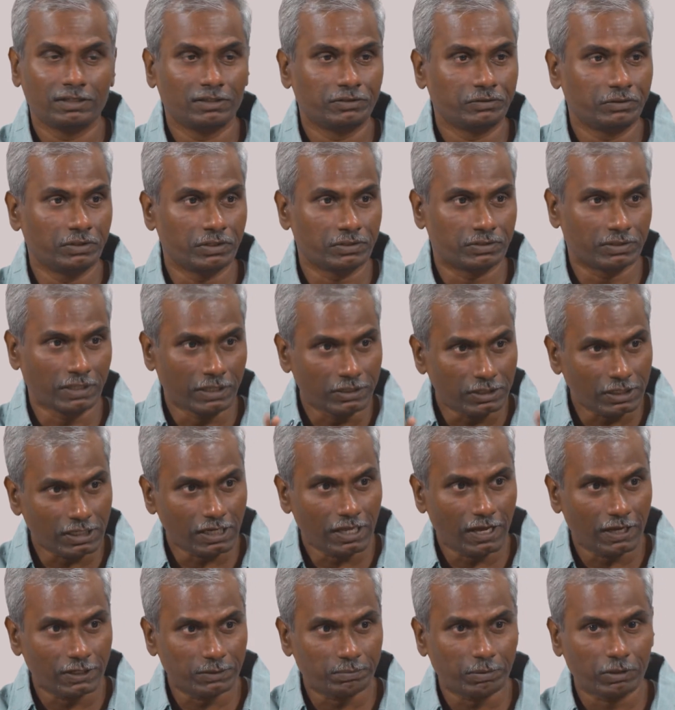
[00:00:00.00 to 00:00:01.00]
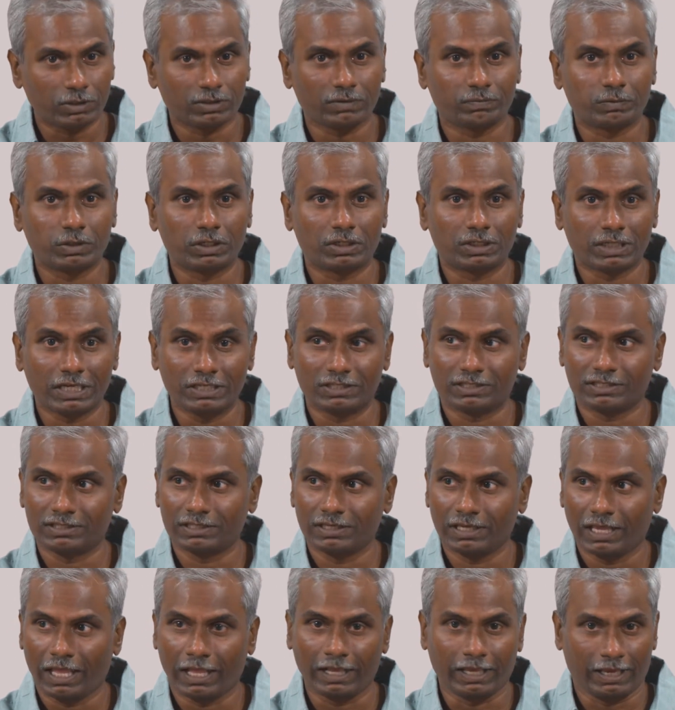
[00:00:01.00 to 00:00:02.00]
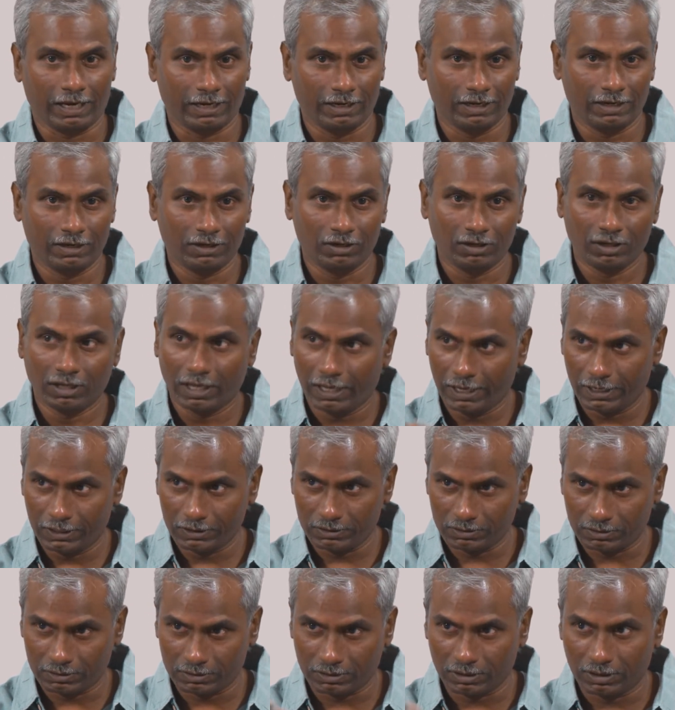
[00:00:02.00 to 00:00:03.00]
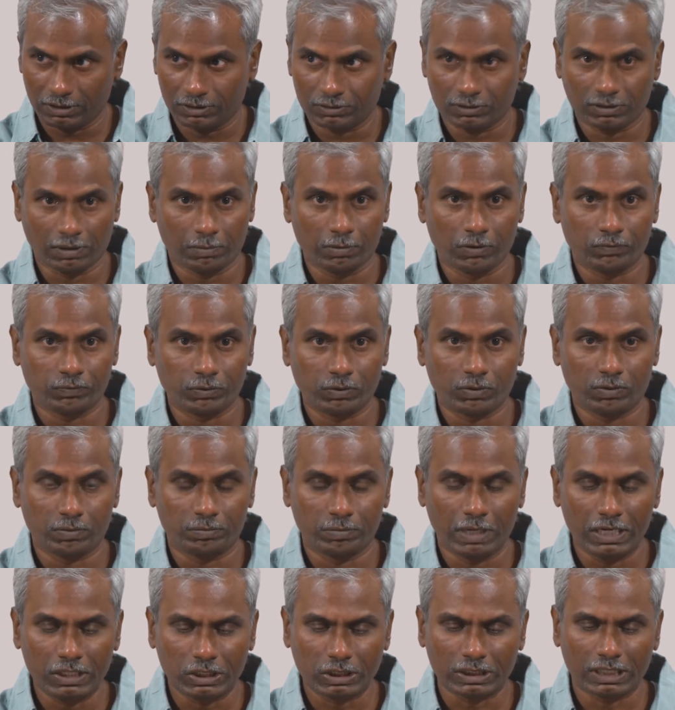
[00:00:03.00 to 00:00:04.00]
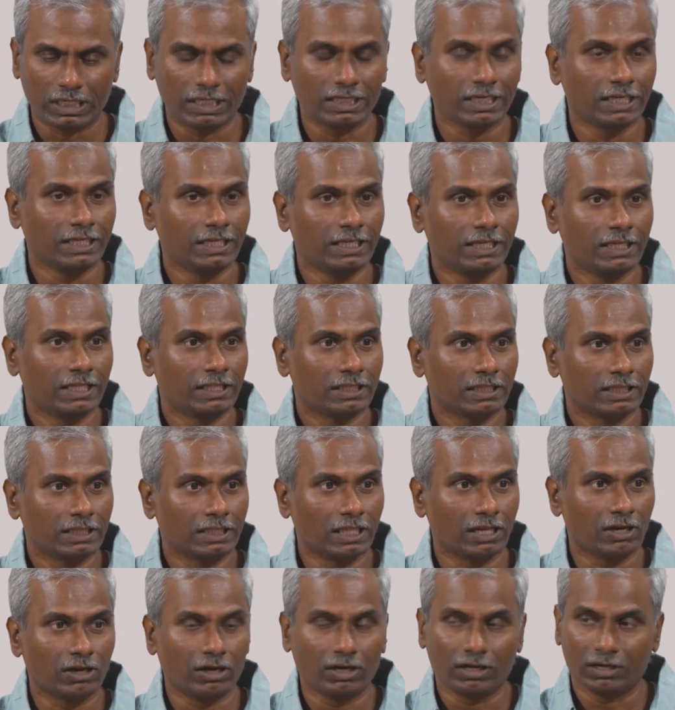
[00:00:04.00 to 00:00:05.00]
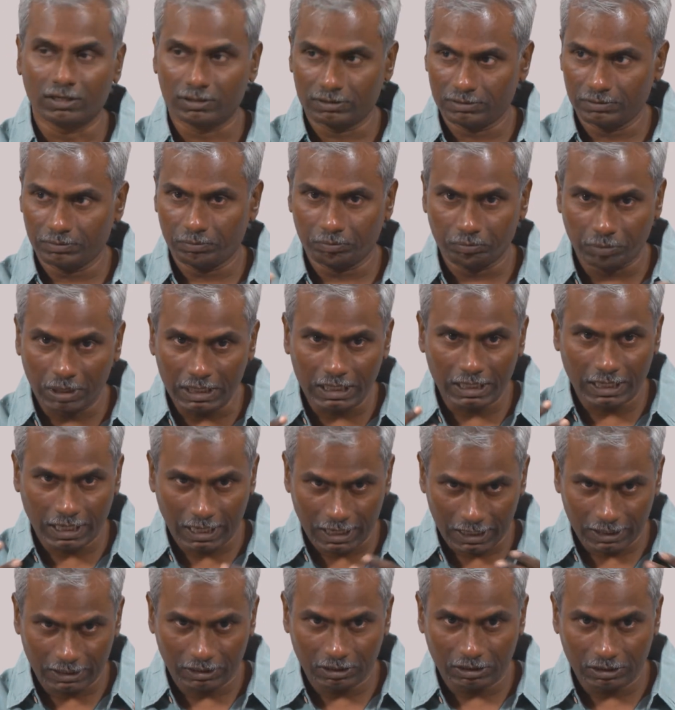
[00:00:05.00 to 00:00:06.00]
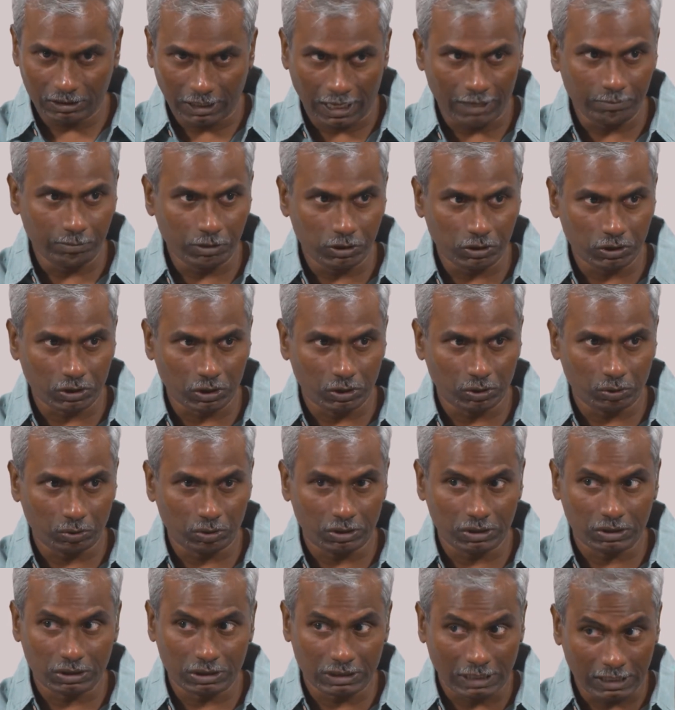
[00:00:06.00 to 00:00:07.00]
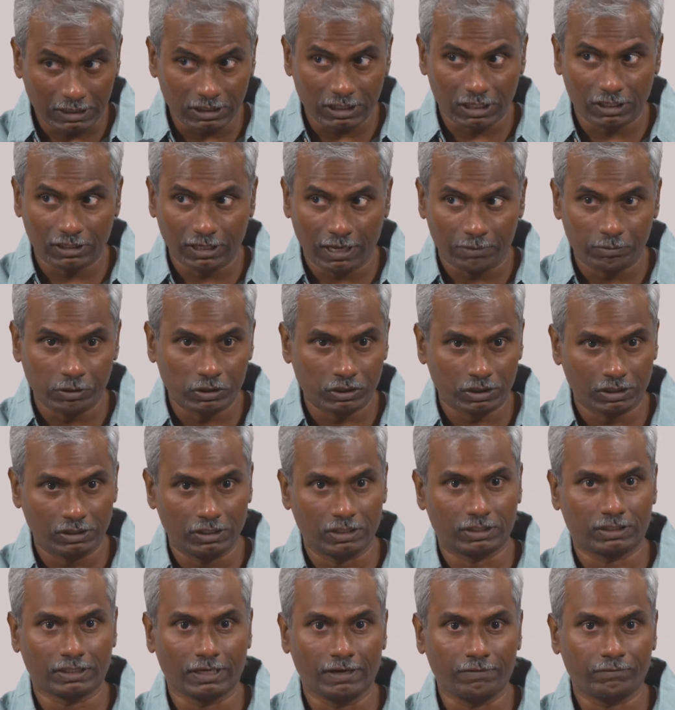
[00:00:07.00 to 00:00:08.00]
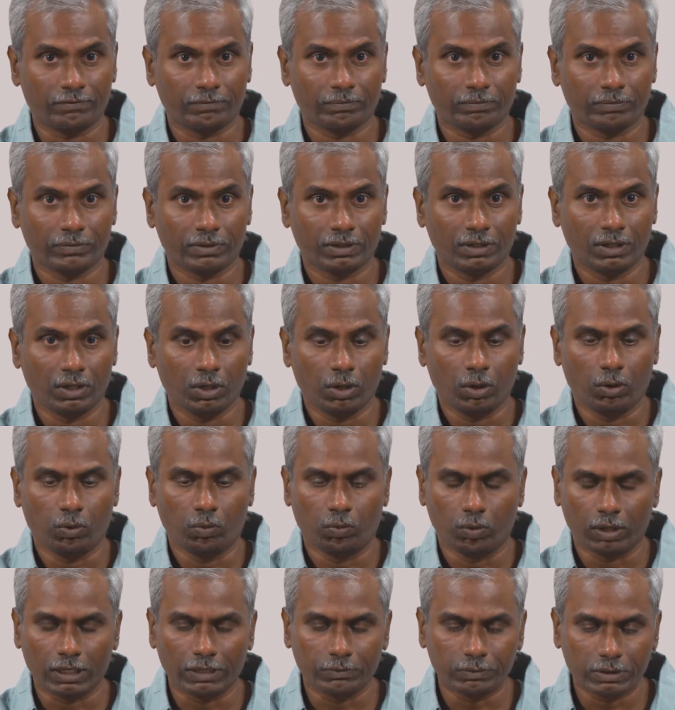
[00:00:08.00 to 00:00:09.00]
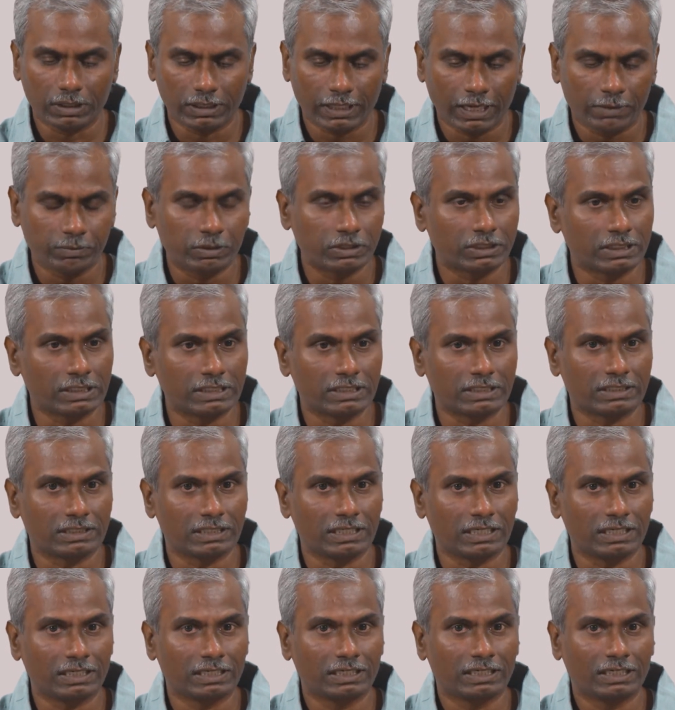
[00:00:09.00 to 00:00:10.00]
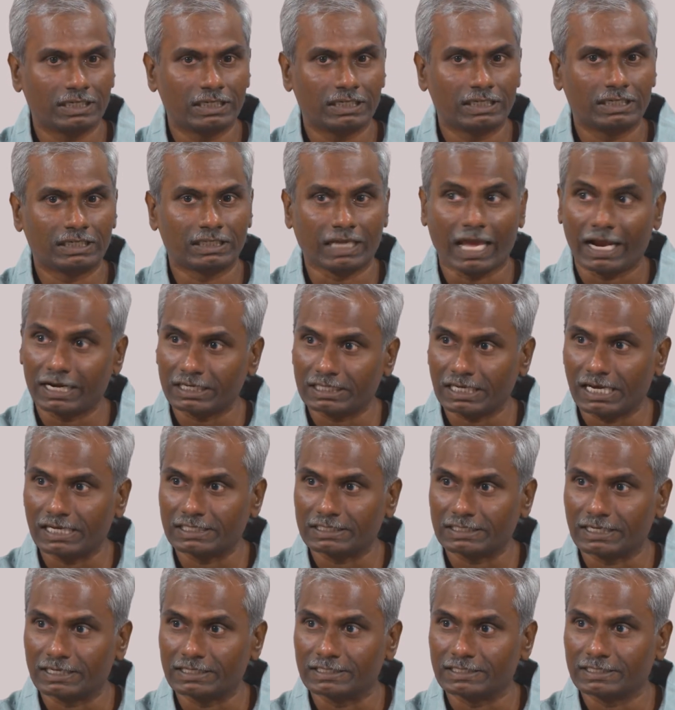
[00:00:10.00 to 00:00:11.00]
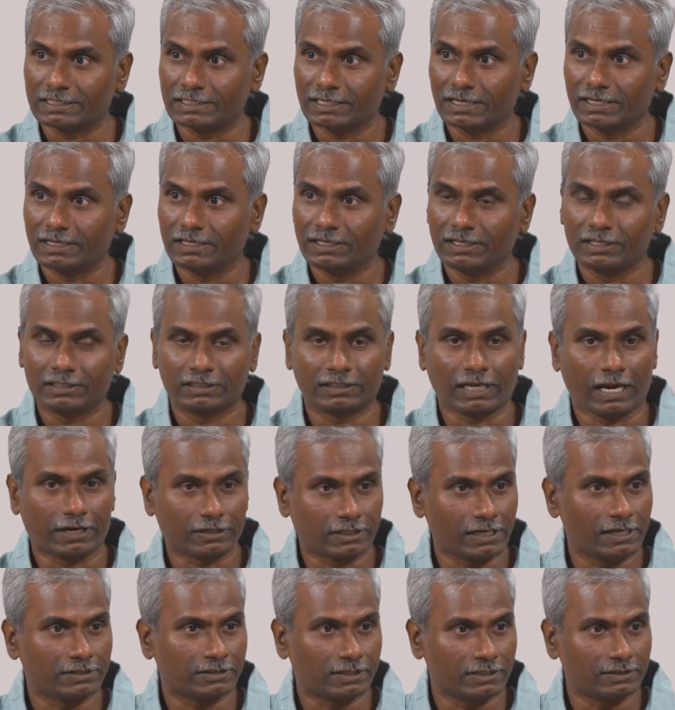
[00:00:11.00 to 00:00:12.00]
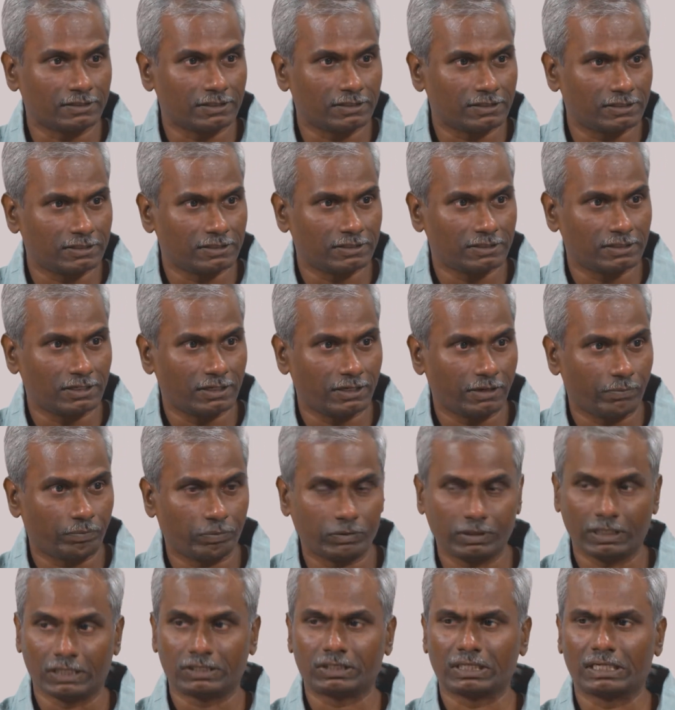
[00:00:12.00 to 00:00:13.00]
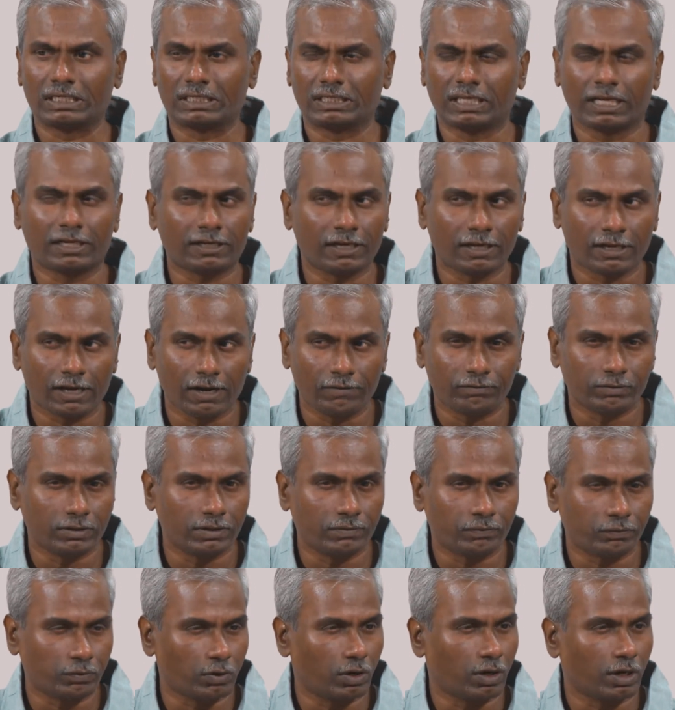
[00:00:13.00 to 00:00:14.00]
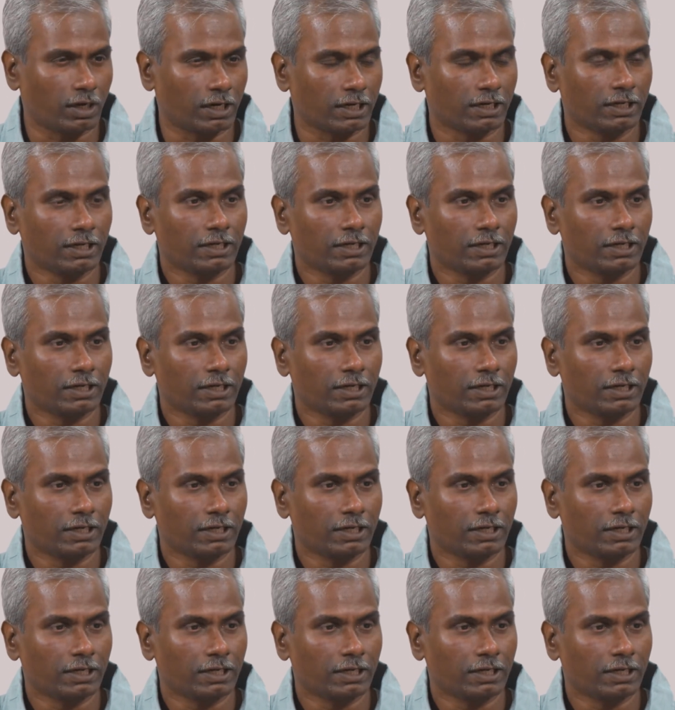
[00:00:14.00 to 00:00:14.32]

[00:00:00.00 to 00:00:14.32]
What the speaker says: The sensory aspect of the touch, again, as some of you have mentioned, there are many dimensions to it, sensory dimension itself. One of the dimension is the tactile sense. Tactile sense is, that is a technical word for